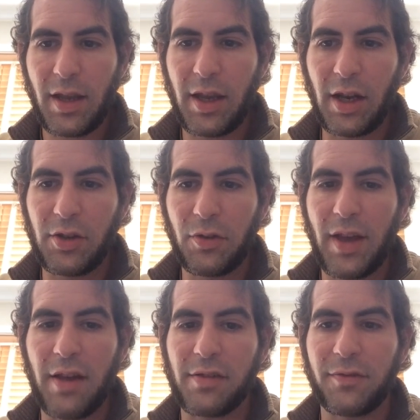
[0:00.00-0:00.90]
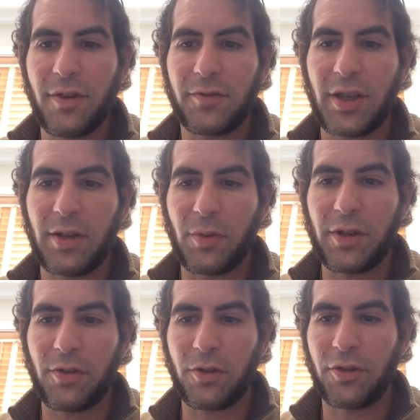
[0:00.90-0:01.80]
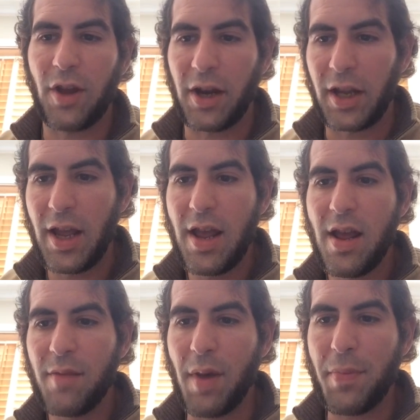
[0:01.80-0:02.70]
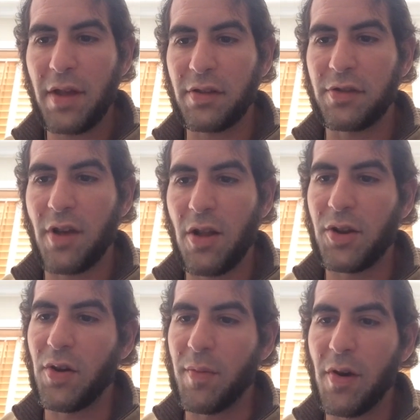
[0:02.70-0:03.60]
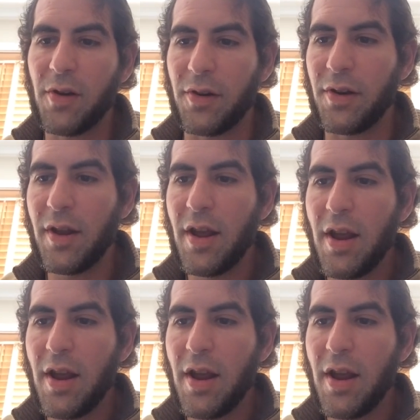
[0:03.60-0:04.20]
In a 2015 research study by Pescasolido and Martin,